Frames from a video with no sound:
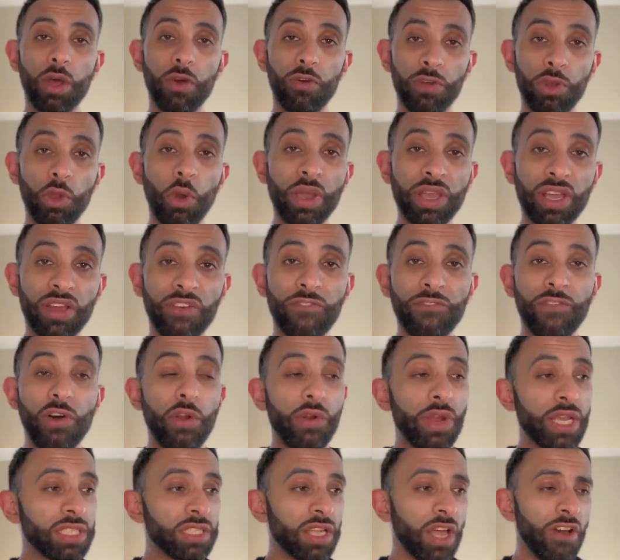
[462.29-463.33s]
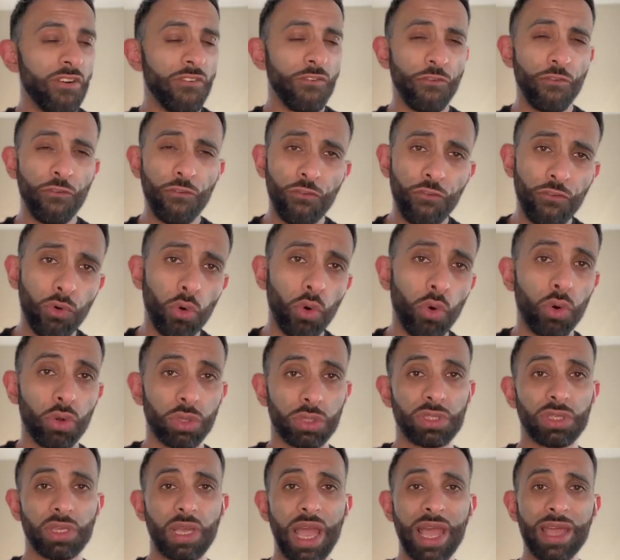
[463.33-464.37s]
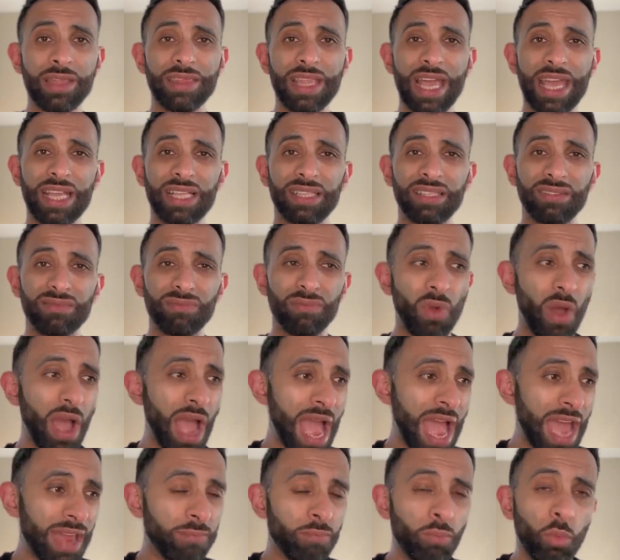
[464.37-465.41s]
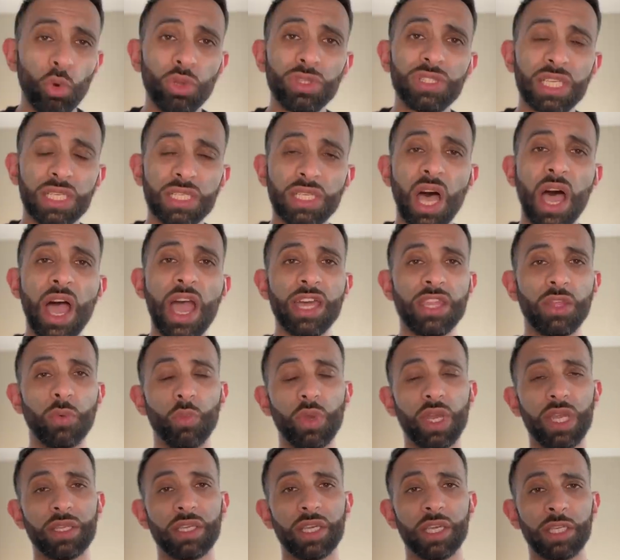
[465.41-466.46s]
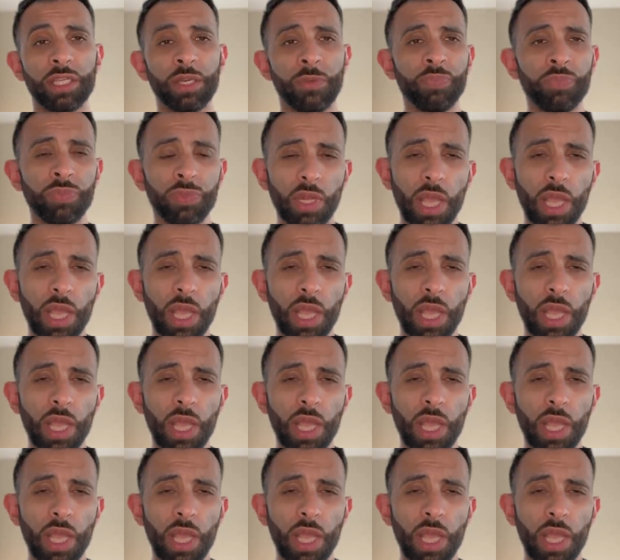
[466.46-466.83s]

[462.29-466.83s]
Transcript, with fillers: but Nottingham Forest fought, and they had more desire than we did.